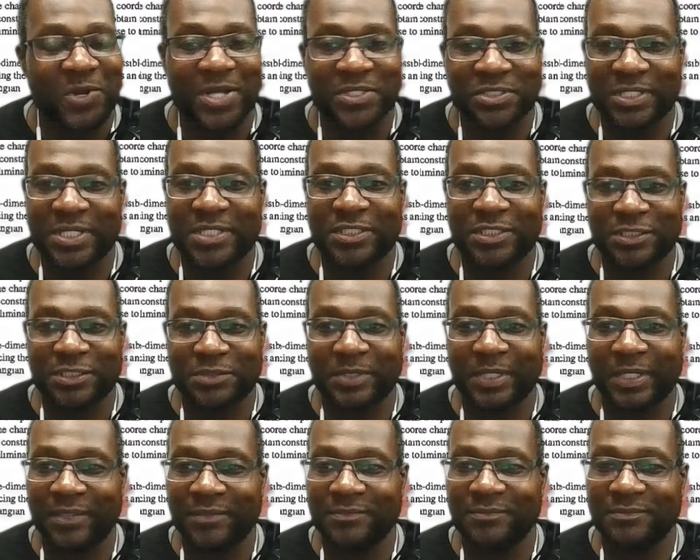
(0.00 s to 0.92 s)

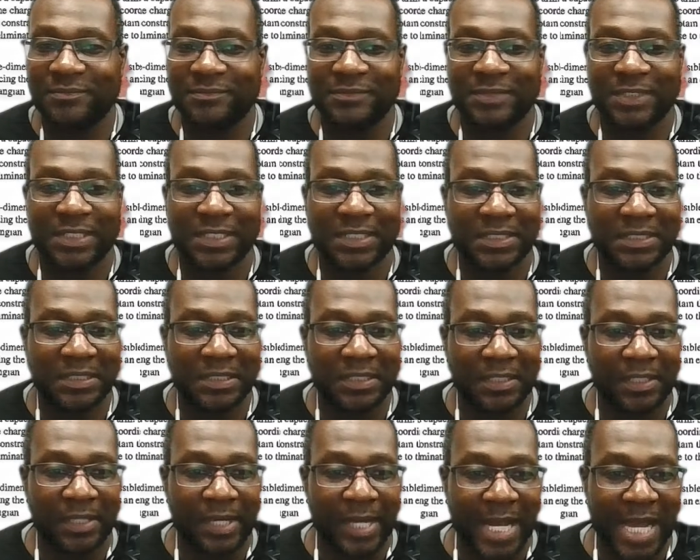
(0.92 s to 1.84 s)
Congratulations, man.
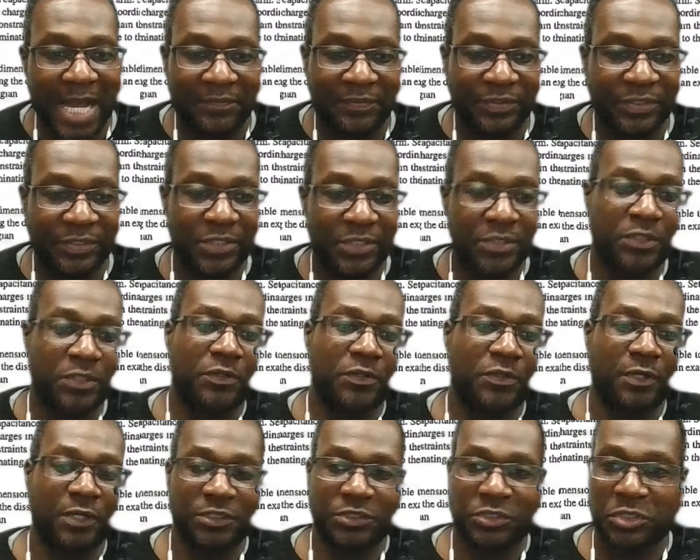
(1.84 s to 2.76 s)
I have a
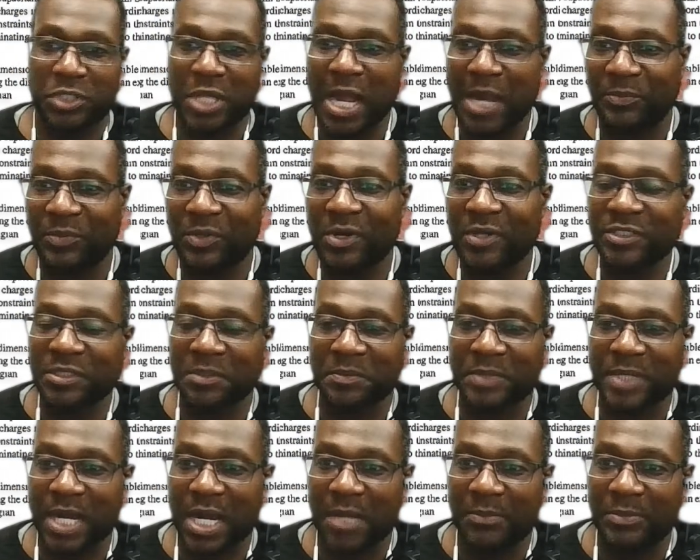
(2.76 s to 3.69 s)
Discord. You should hop on
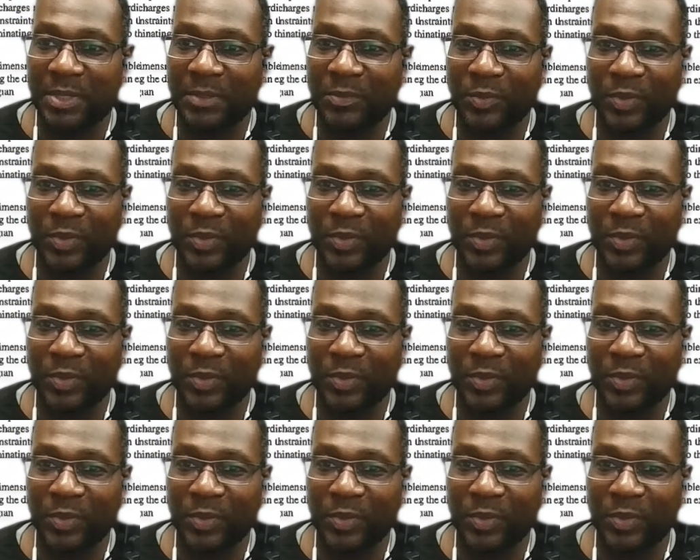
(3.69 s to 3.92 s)
sometime.